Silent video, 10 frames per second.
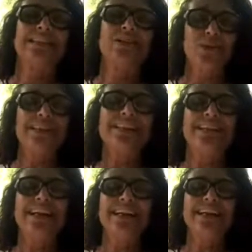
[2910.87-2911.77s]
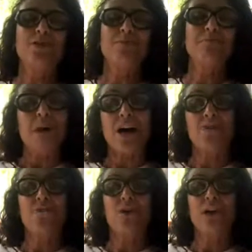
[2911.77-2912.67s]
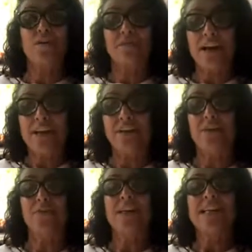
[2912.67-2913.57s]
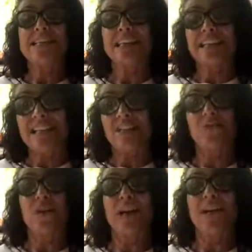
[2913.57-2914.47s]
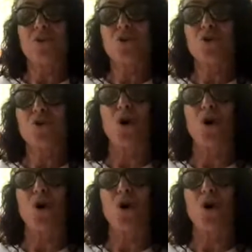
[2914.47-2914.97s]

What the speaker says: You understand? Powerful, effective, successful, and strong